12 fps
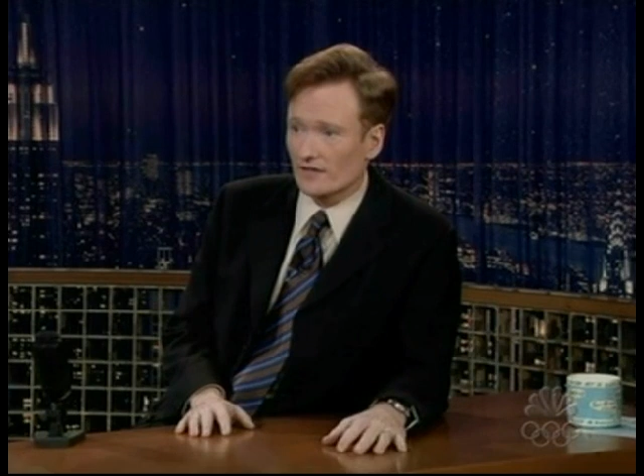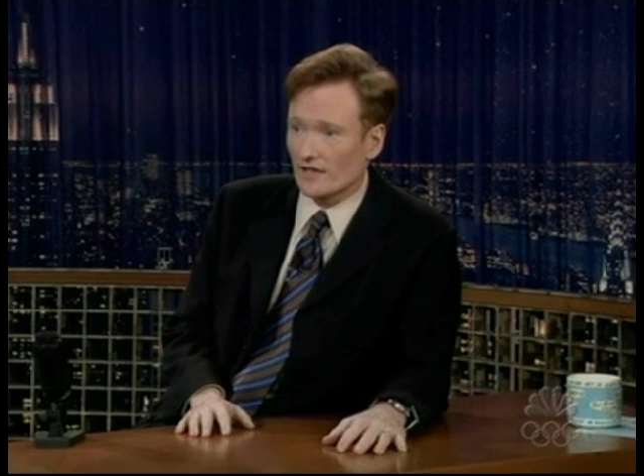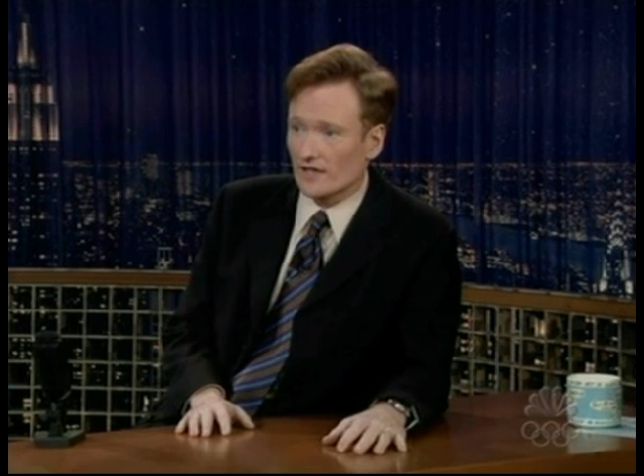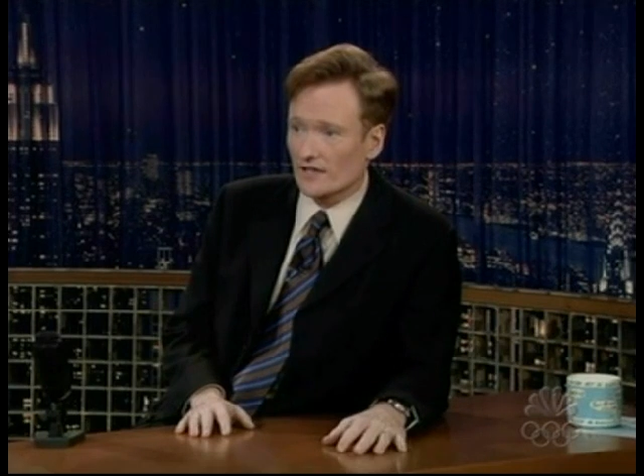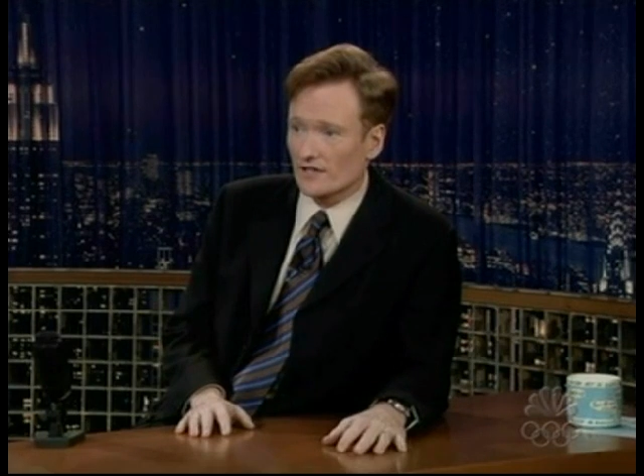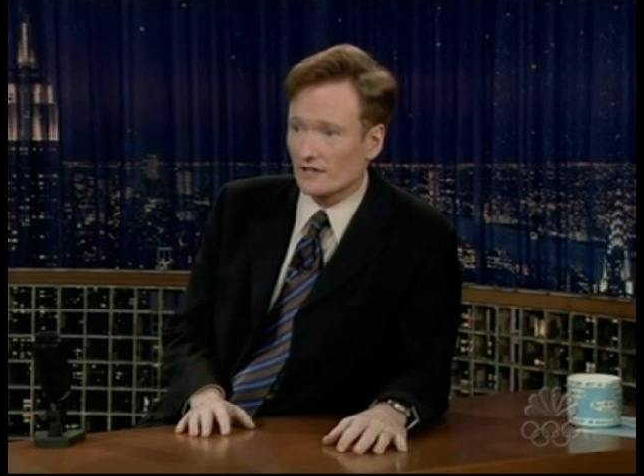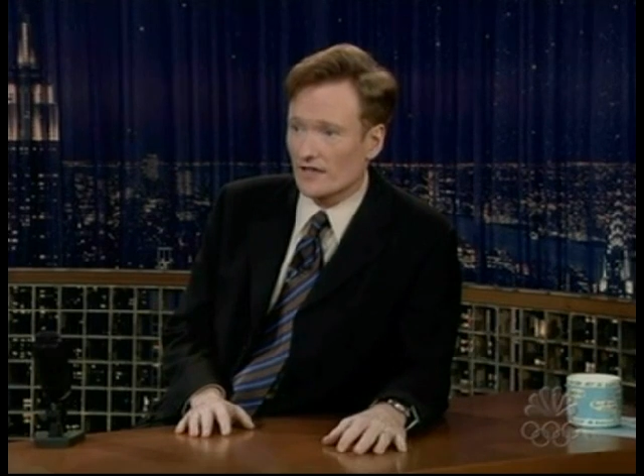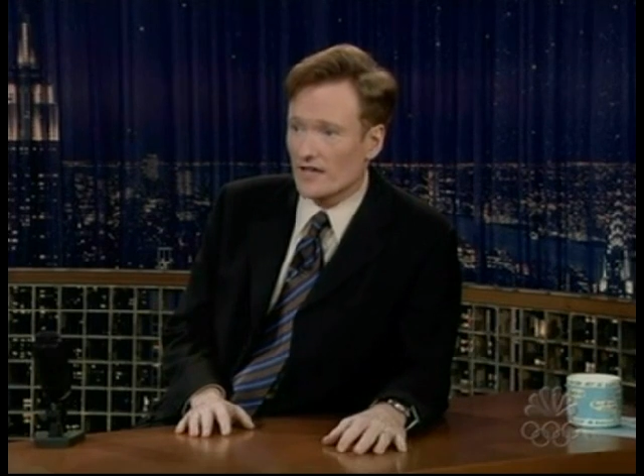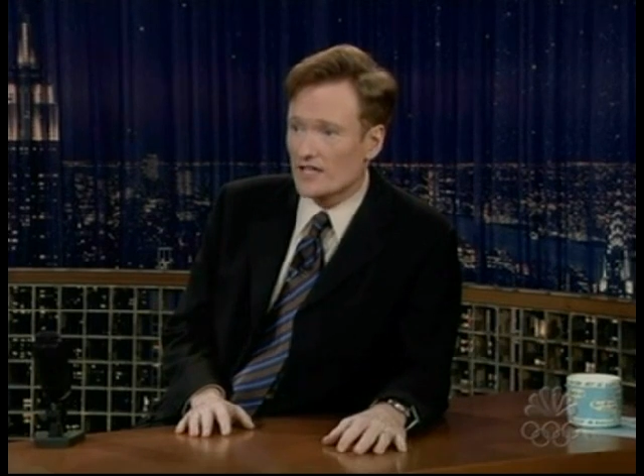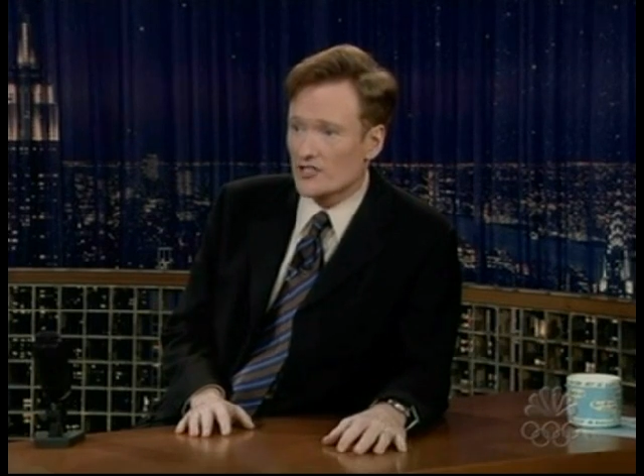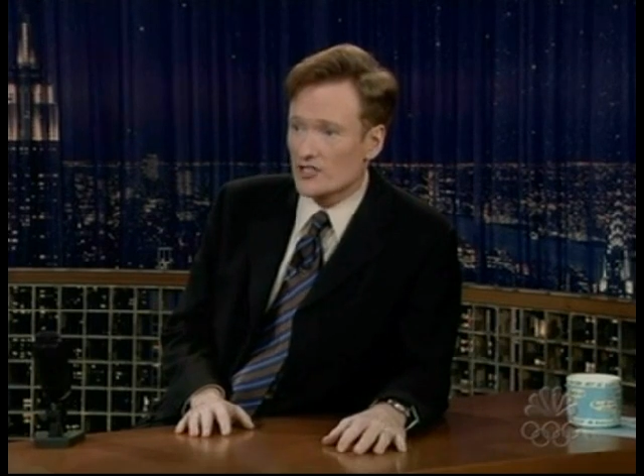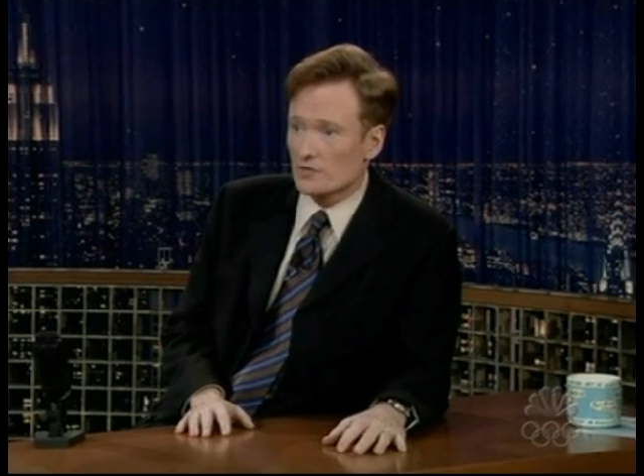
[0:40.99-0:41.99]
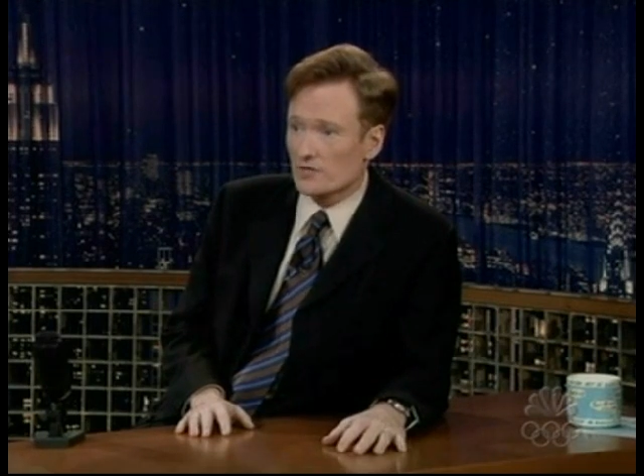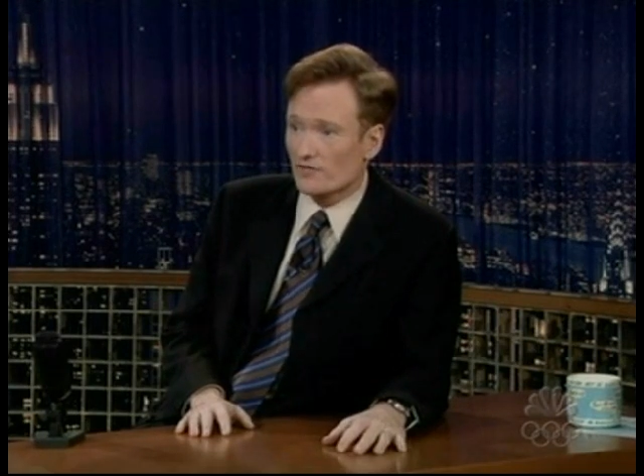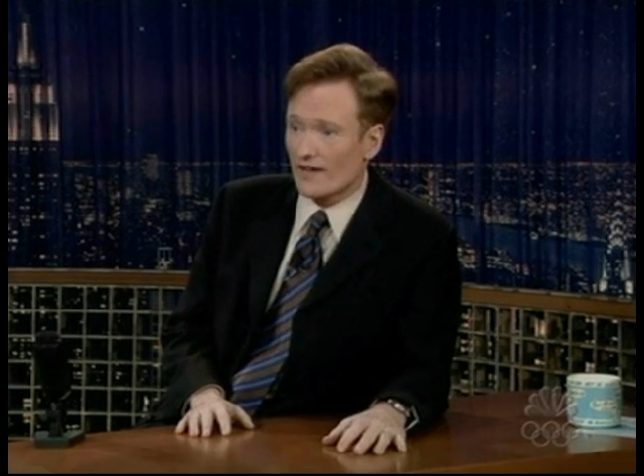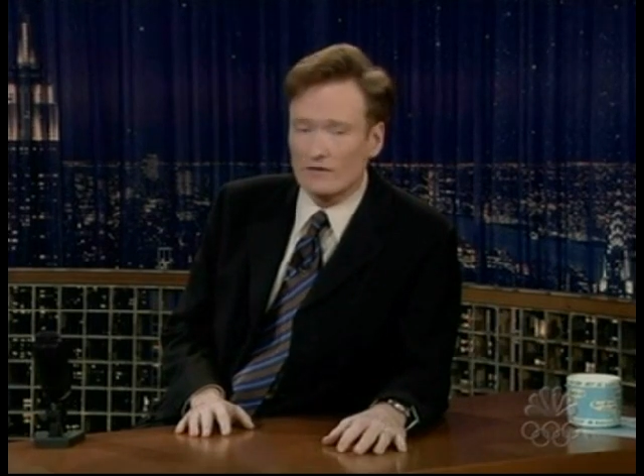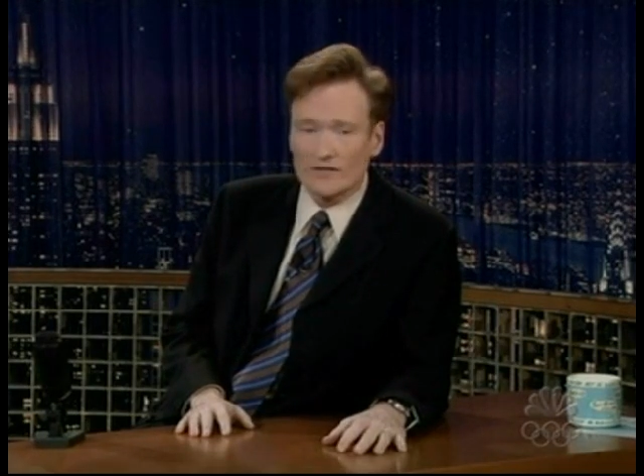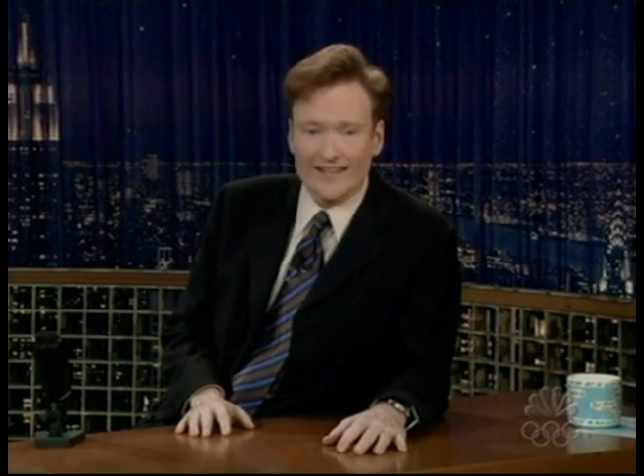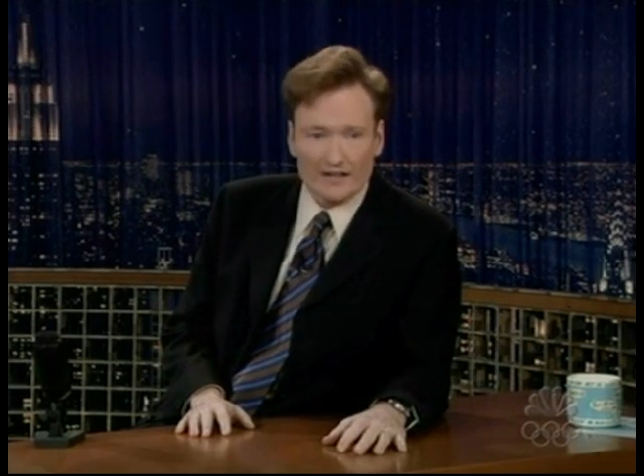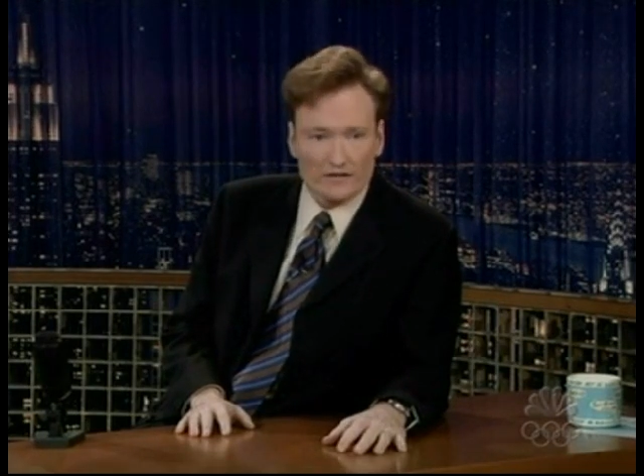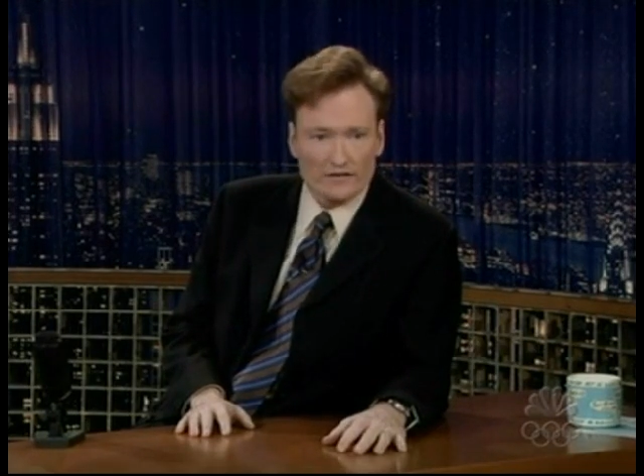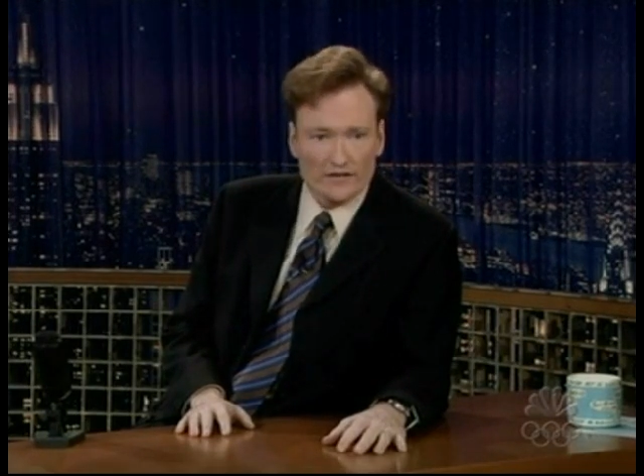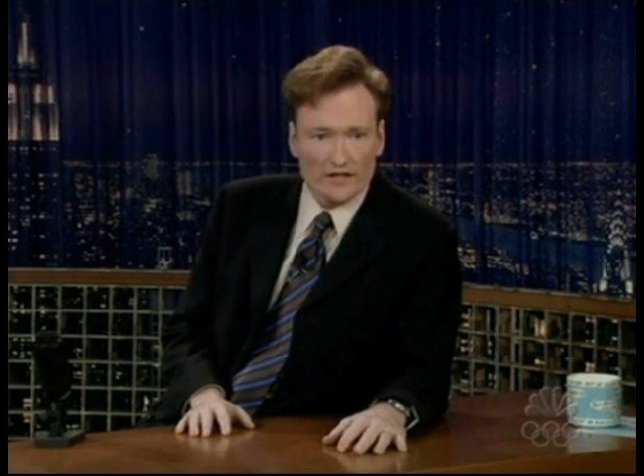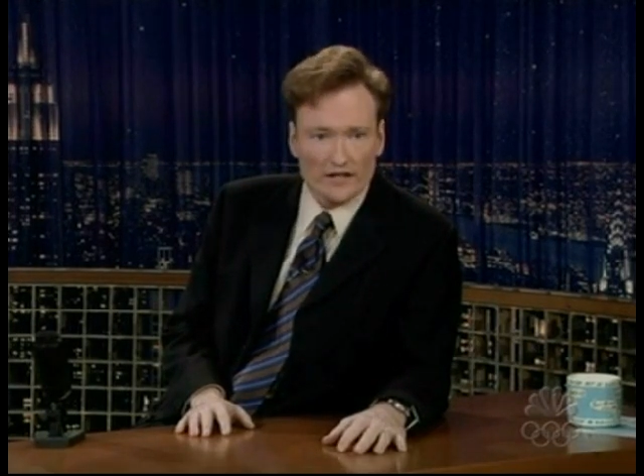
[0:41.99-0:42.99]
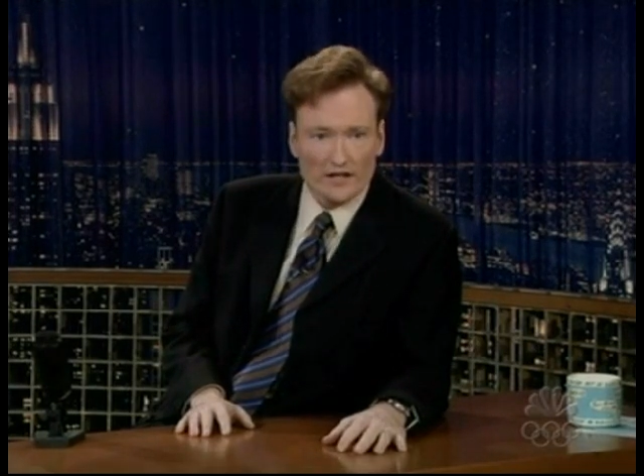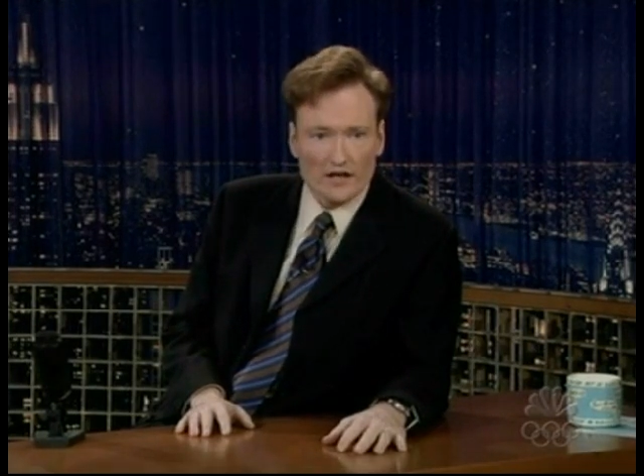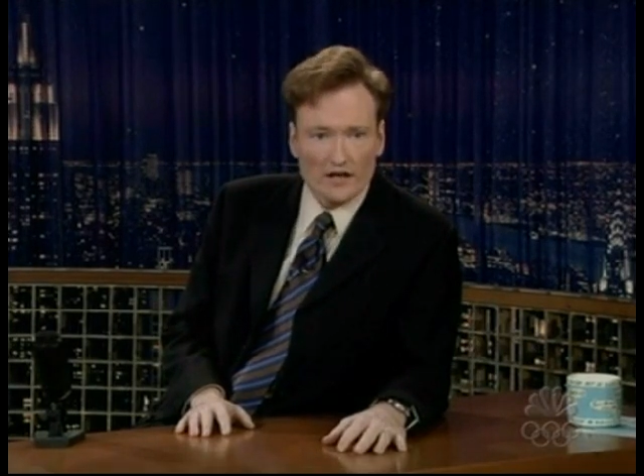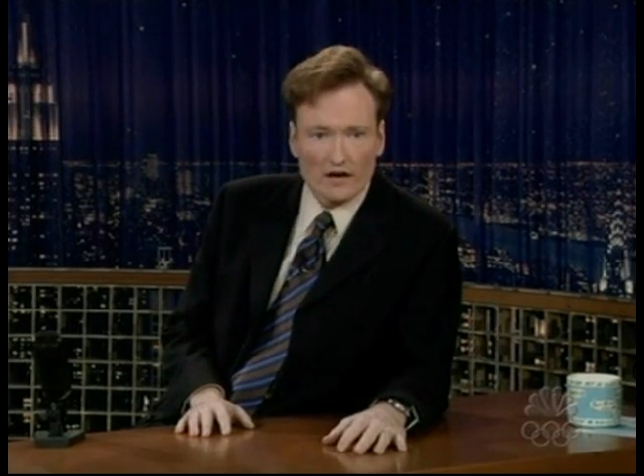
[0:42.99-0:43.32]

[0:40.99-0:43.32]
Uh, she was found guilty